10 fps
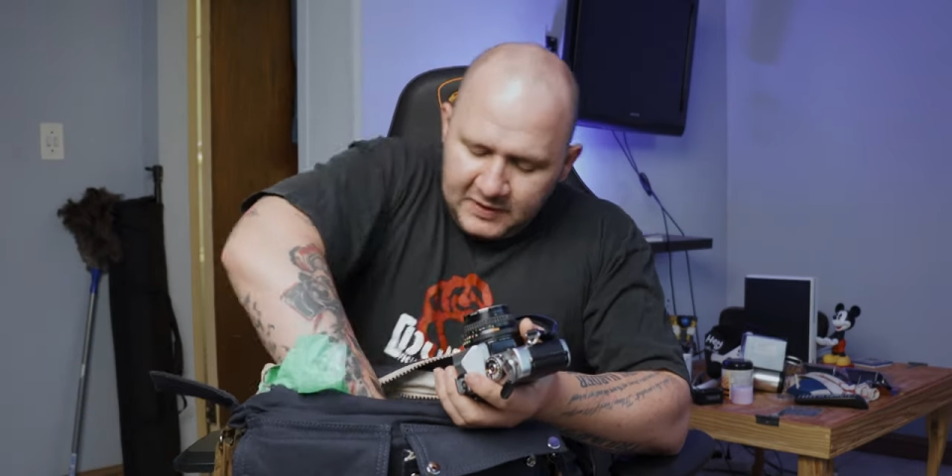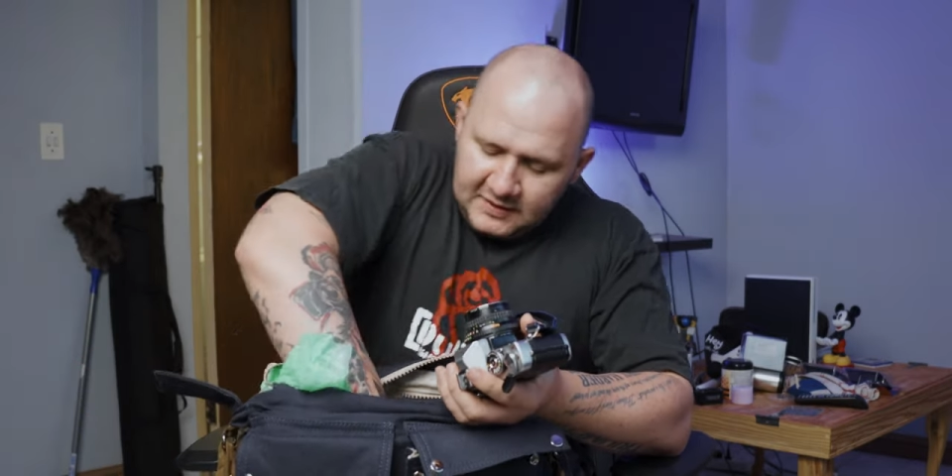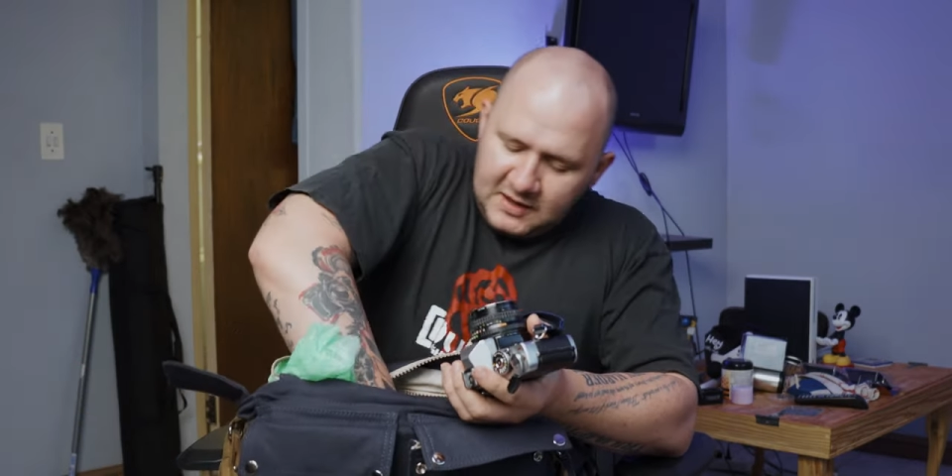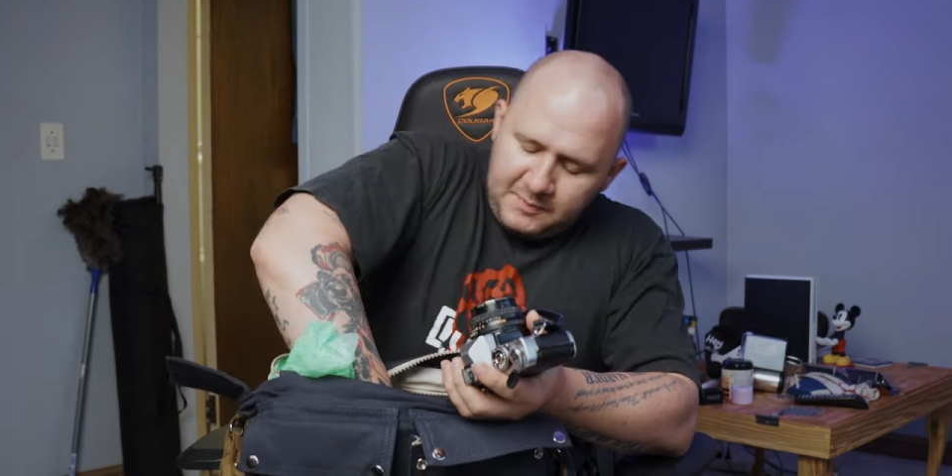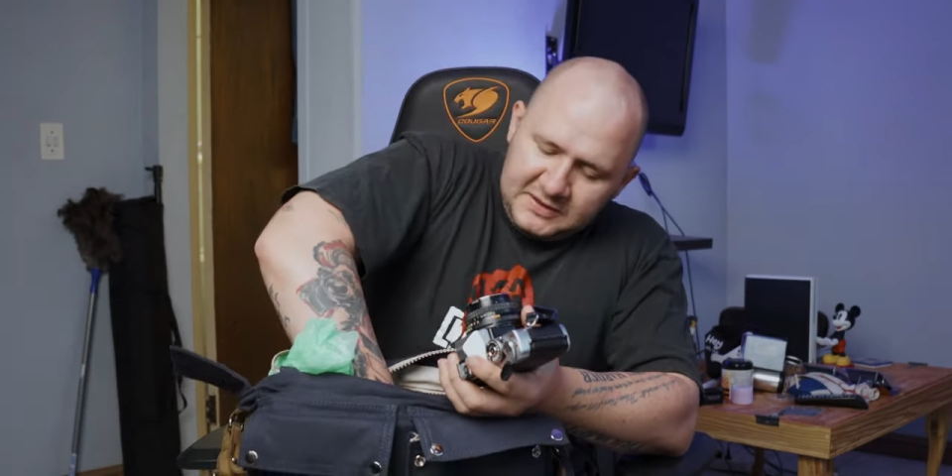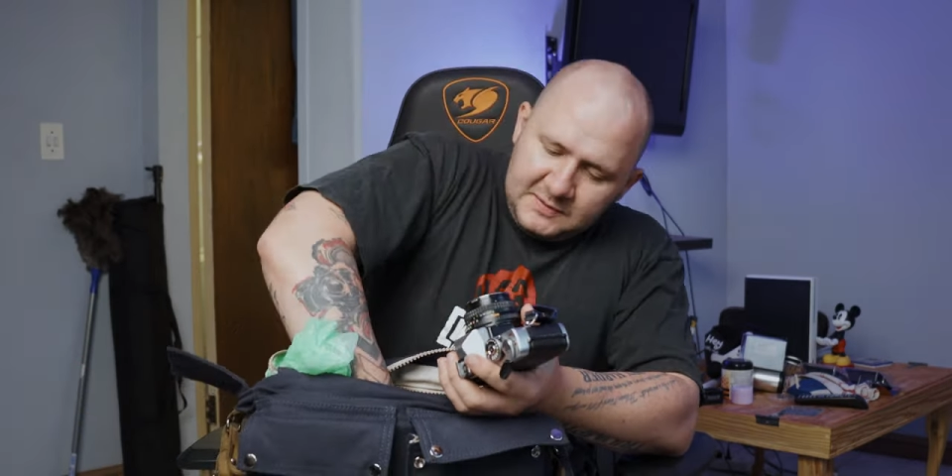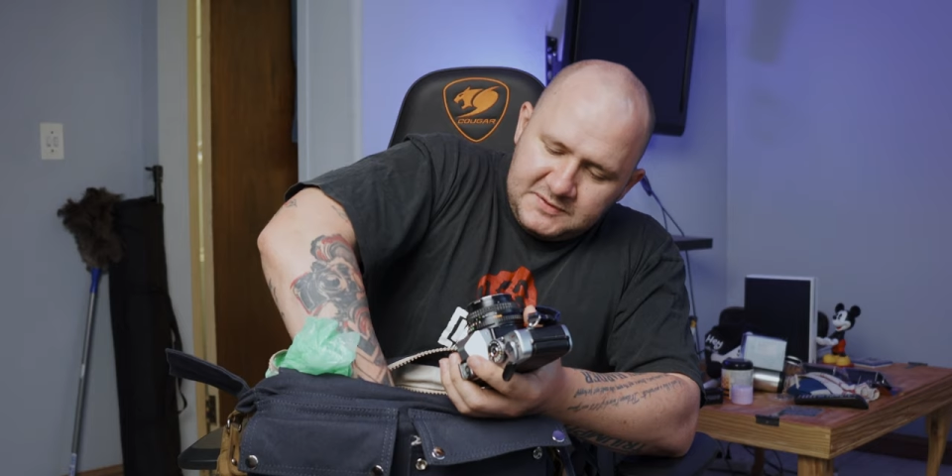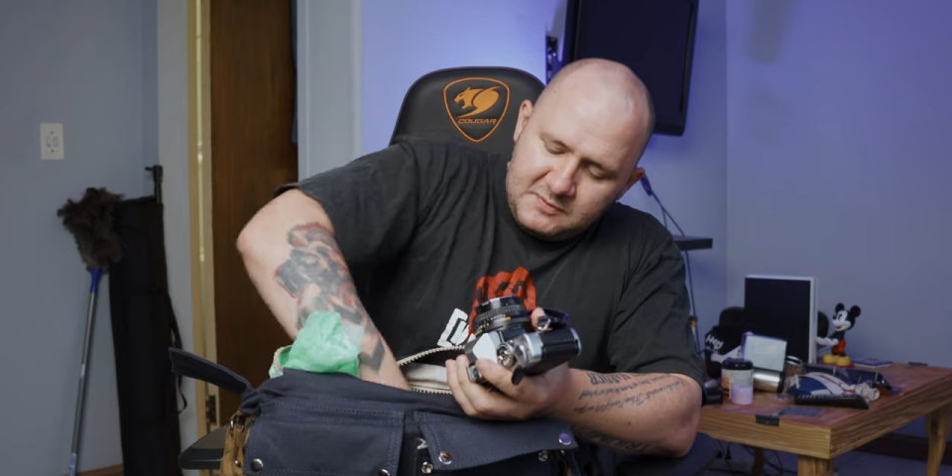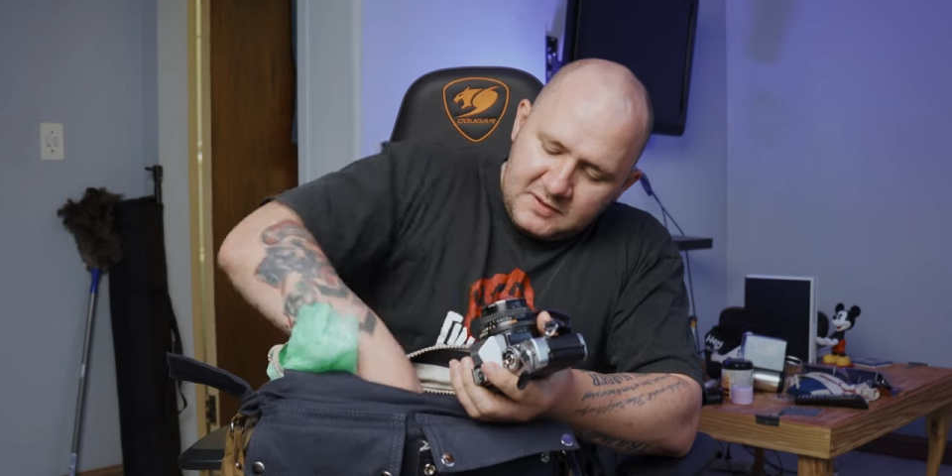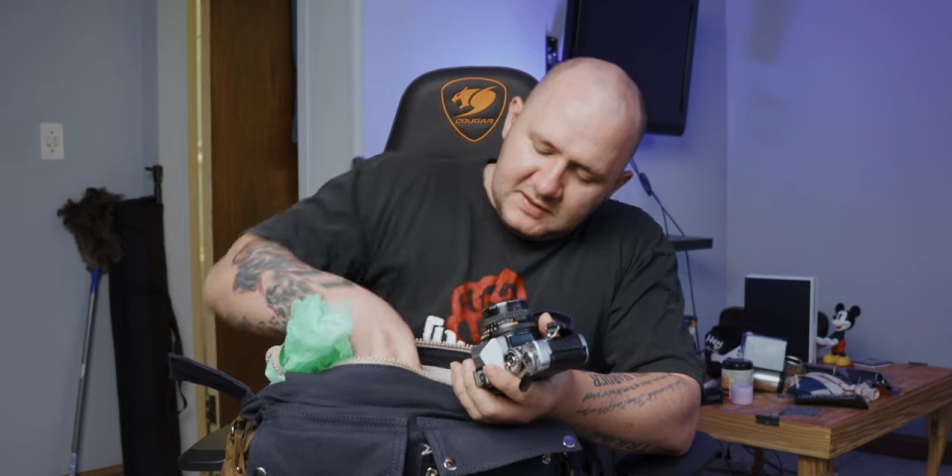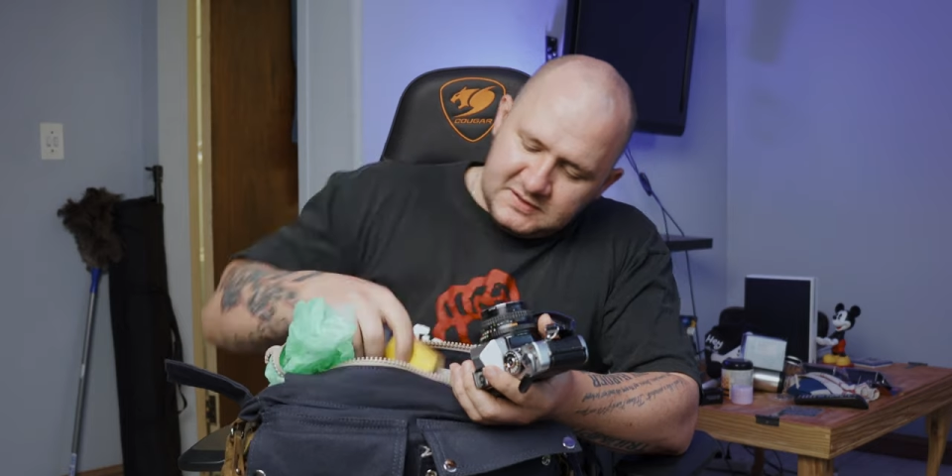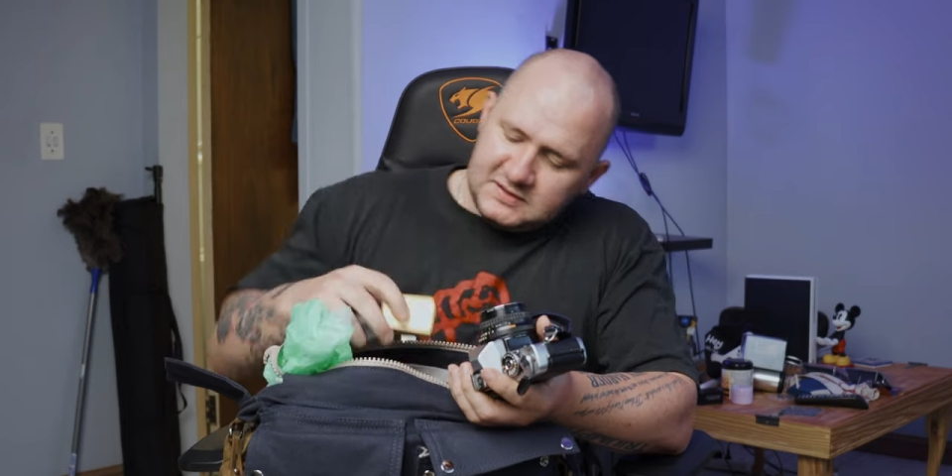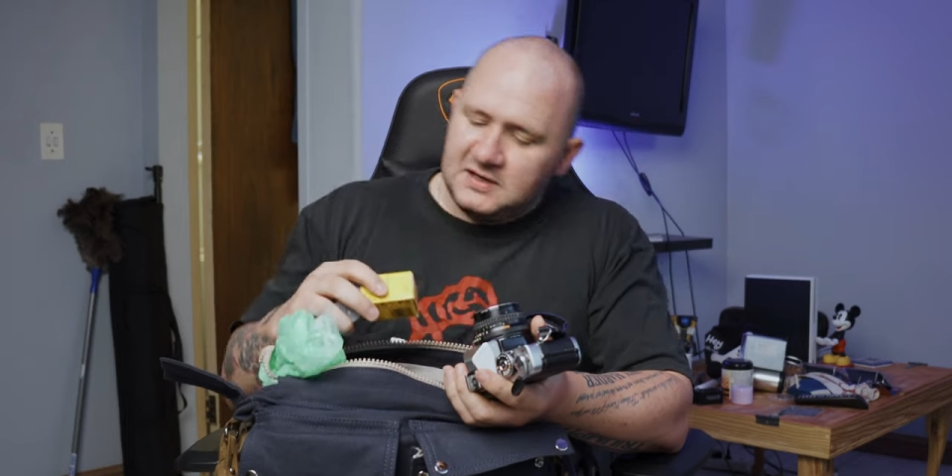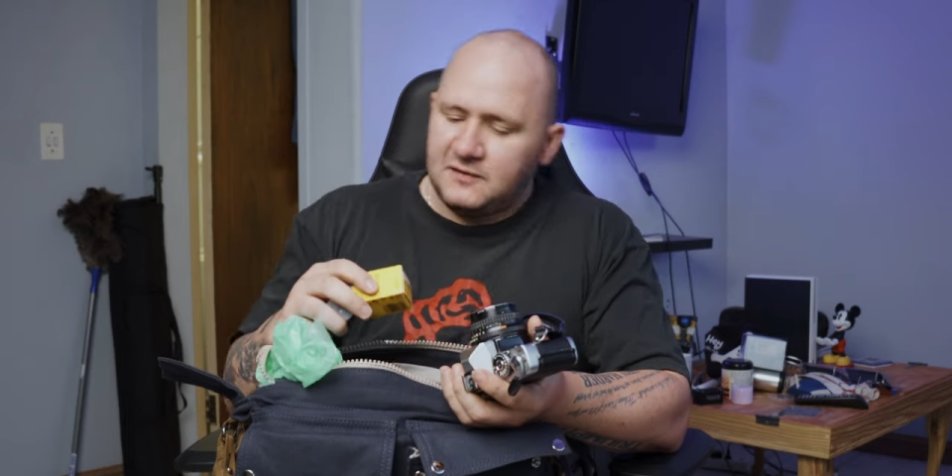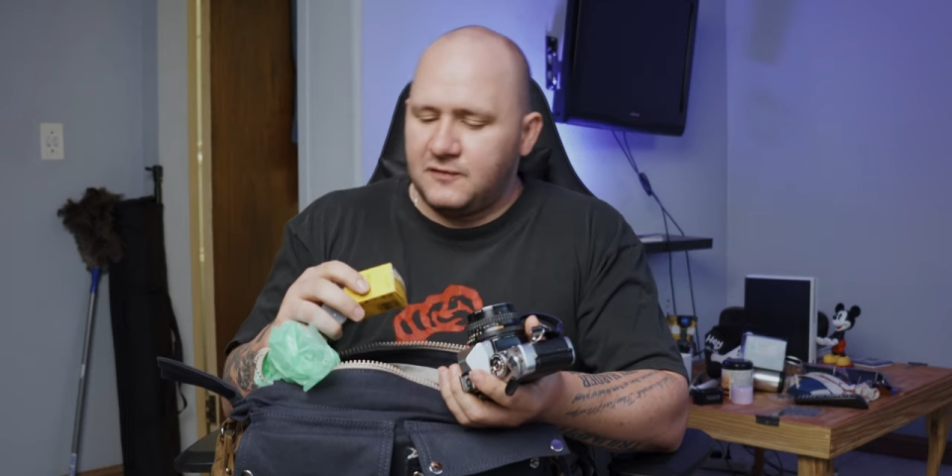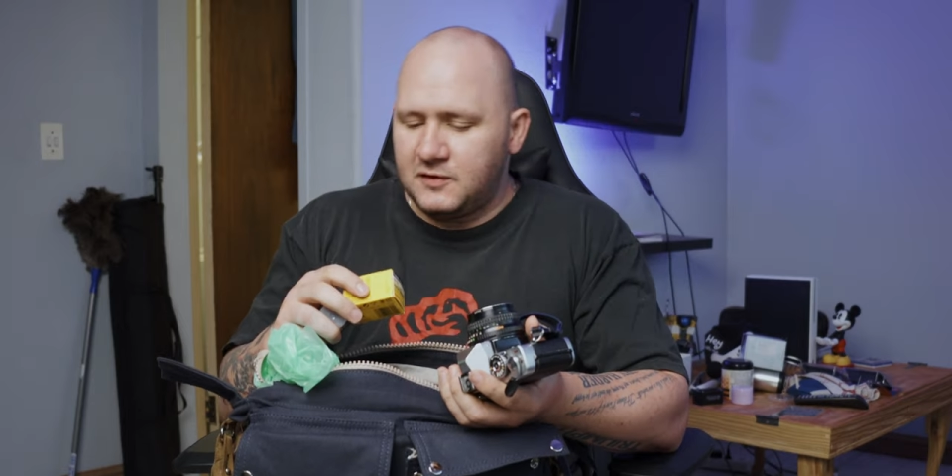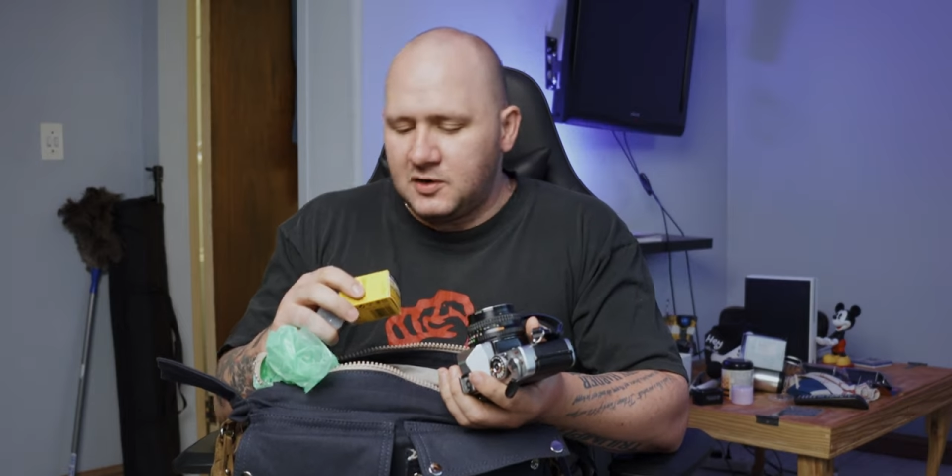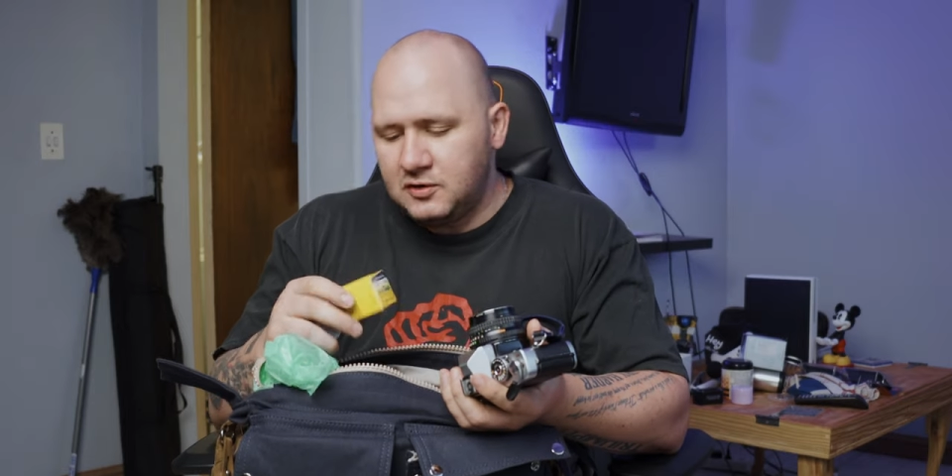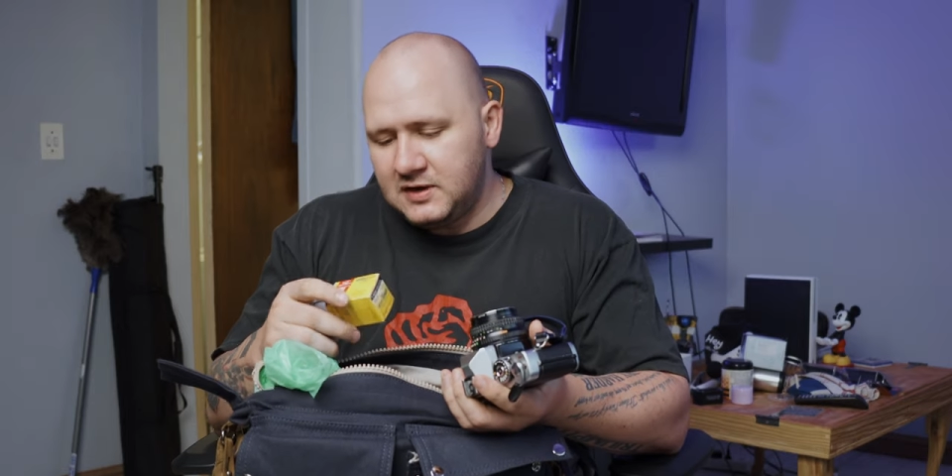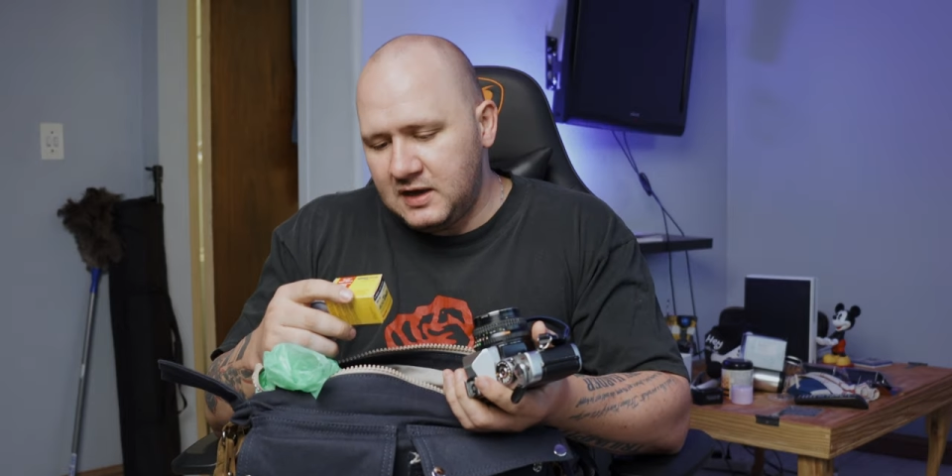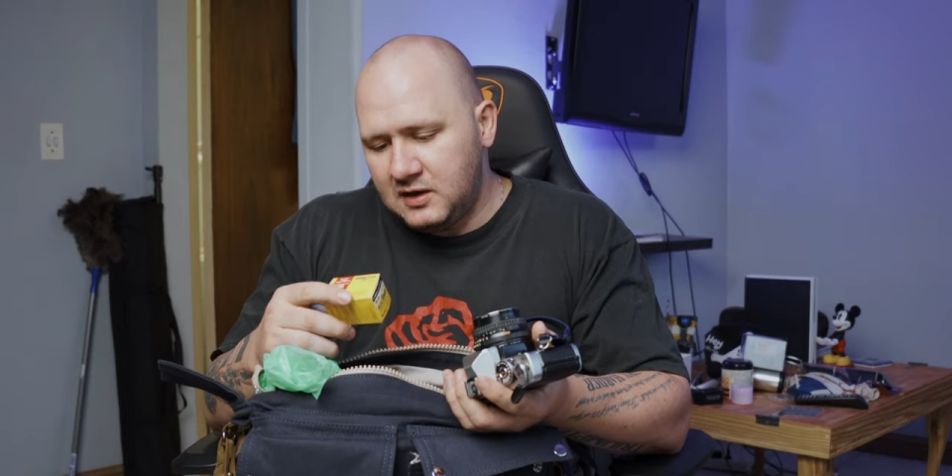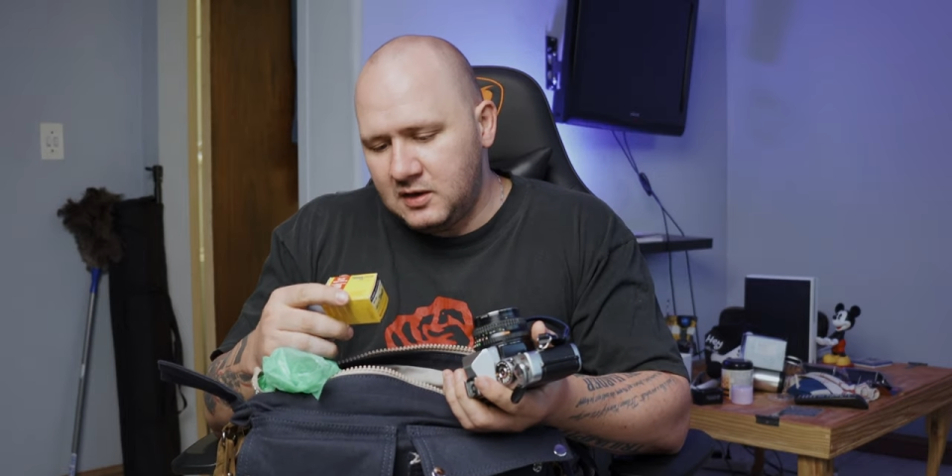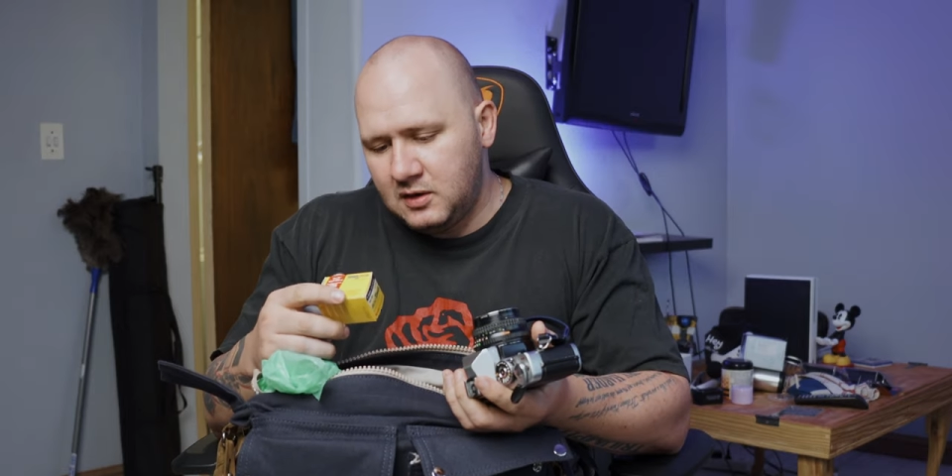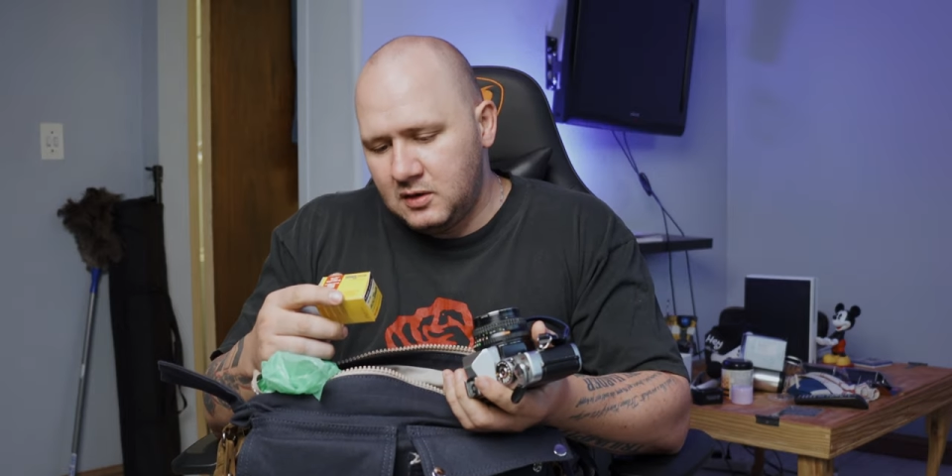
And then I picked up some of this stuff, Kodak